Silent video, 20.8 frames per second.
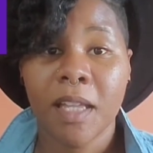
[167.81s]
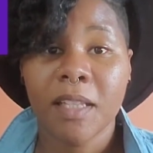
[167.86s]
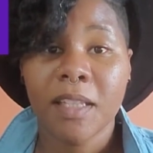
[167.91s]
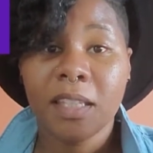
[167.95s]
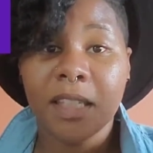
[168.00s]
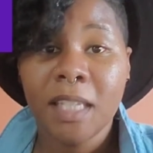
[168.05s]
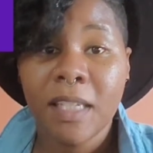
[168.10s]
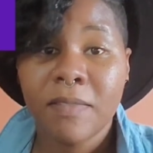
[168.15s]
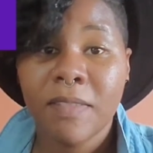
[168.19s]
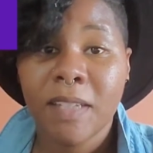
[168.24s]

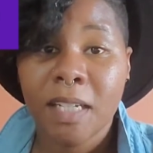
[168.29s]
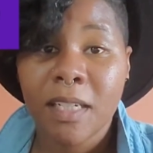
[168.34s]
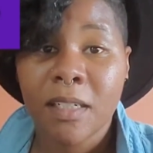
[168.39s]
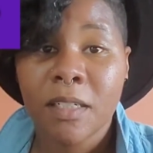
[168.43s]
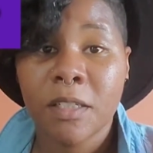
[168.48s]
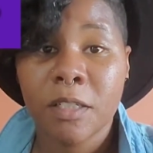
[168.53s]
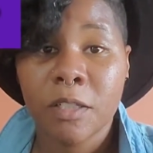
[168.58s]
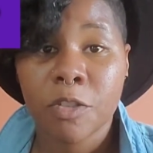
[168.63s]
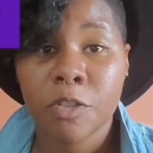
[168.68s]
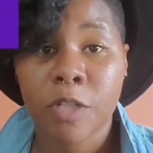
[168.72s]
Leave that
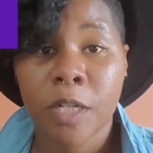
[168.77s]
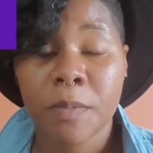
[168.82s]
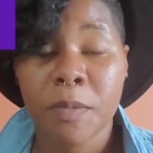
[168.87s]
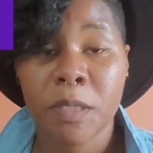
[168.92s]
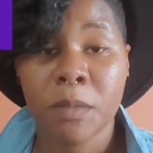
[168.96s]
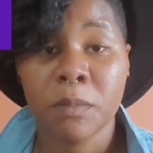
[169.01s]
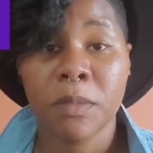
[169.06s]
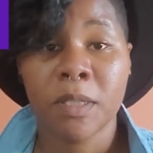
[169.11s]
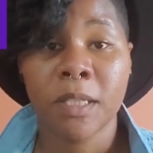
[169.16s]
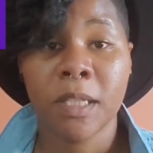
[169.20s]
in the
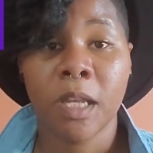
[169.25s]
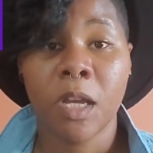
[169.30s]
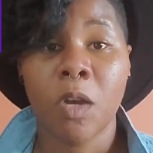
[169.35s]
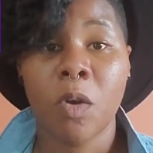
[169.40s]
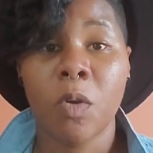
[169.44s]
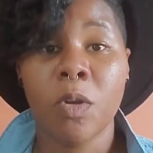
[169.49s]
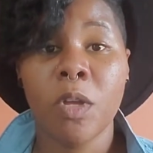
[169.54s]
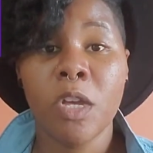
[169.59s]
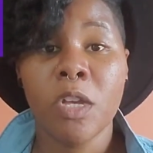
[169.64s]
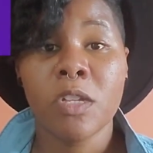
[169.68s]
description
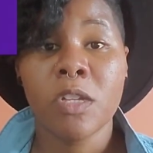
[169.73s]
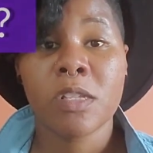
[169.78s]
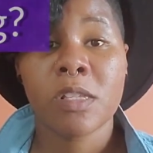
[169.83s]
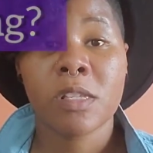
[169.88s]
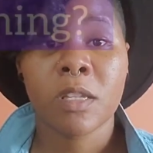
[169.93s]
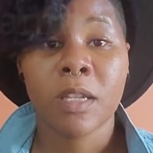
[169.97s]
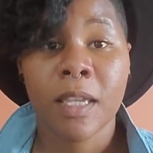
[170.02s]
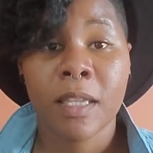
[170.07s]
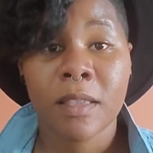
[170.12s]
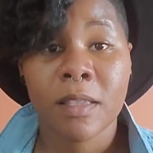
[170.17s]
below
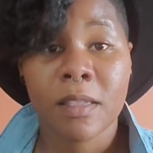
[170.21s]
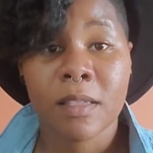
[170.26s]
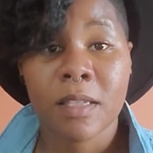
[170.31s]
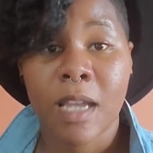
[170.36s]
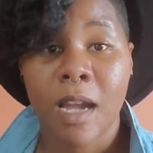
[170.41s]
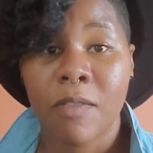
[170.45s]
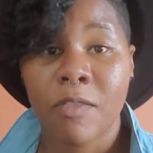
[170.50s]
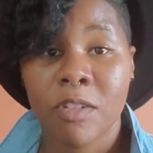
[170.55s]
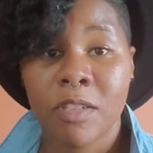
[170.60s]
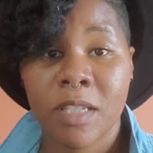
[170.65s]
so get this
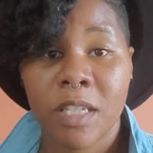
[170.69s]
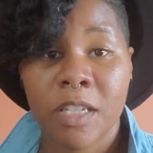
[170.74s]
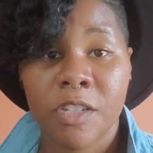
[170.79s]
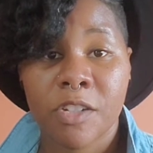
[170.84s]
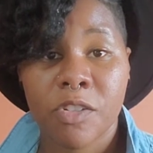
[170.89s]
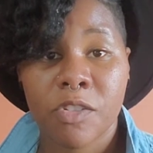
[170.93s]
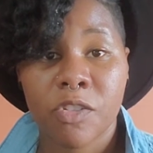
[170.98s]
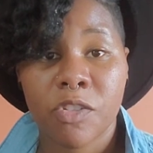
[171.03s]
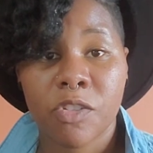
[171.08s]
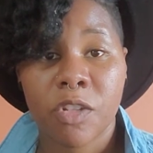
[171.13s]

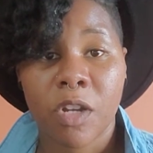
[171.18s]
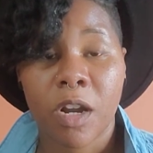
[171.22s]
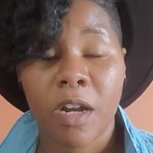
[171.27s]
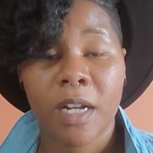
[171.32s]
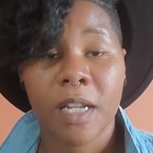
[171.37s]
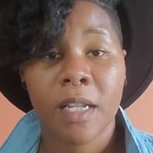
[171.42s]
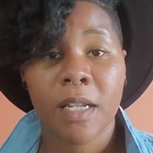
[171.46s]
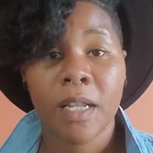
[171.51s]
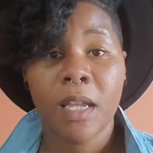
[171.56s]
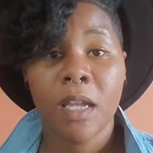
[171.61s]
conversation
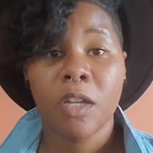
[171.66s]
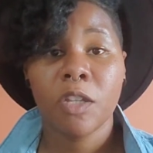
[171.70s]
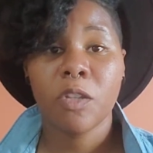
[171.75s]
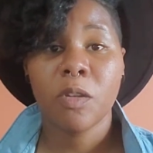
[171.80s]
started.